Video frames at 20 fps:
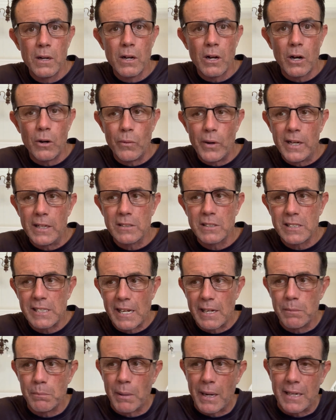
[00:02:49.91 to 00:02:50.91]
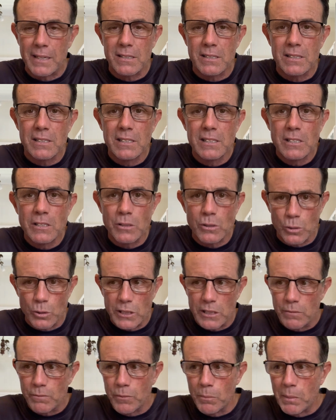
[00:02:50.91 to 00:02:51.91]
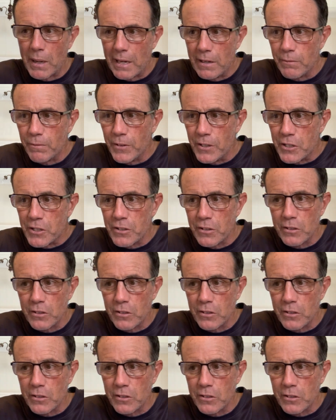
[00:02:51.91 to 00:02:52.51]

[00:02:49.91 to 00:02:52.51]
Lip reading: around sandbanks looking for bait fish.